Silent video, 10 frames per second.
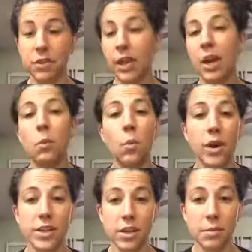like
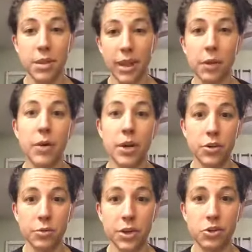what it's gonna be like when I
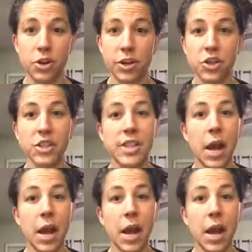do reintroductions